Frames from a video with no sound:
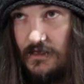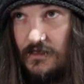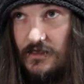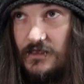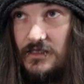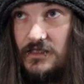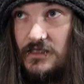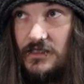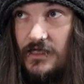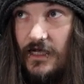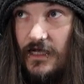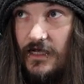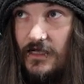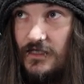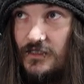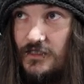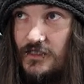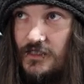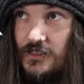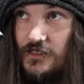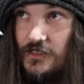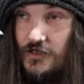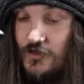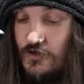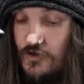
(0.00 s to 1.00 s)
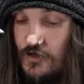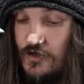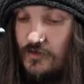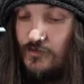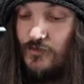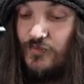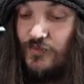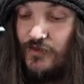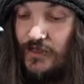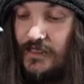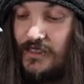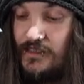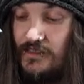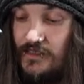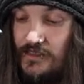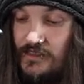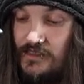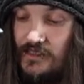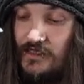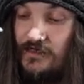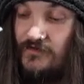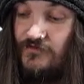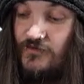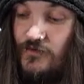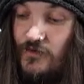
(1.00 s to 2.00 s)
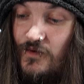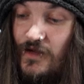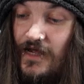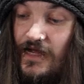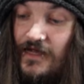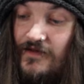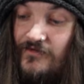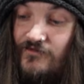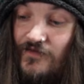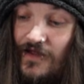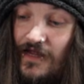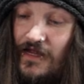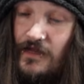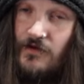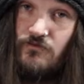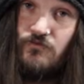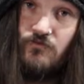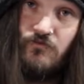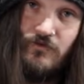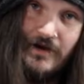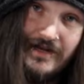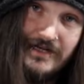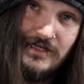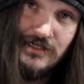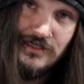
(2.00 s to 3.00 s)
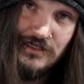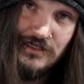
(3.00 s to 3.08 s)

says you can play this if you have a red